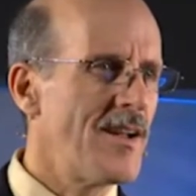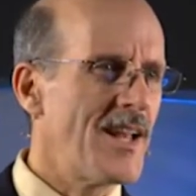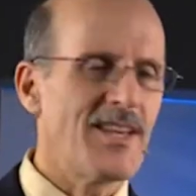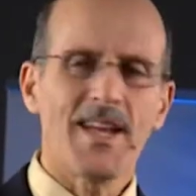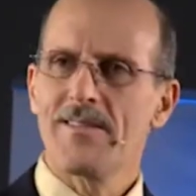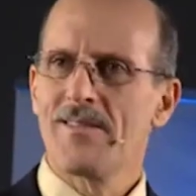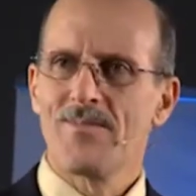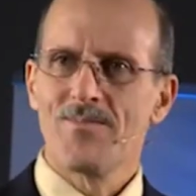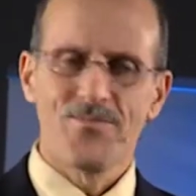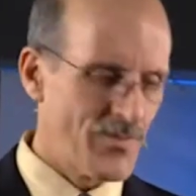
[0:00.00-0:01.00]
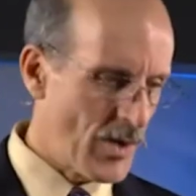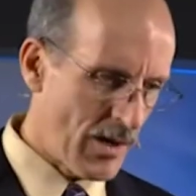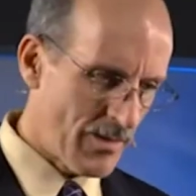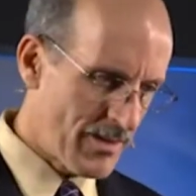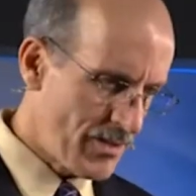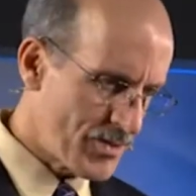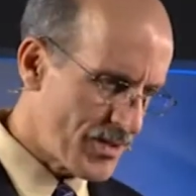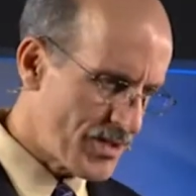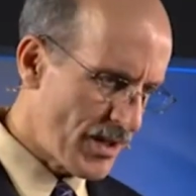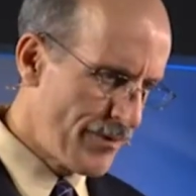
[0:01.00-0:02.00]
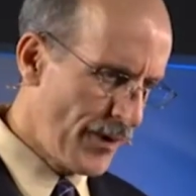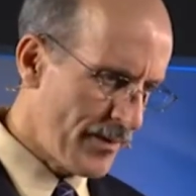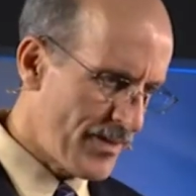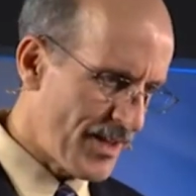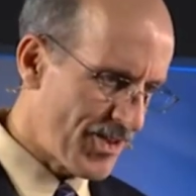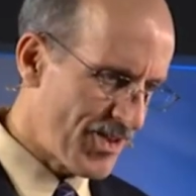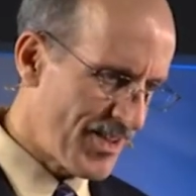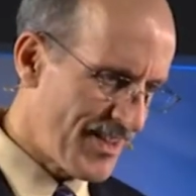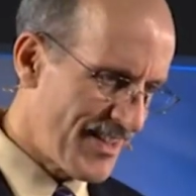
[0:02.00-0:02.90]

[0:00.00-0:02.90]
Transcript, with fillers: And yet, the culture is just full of this.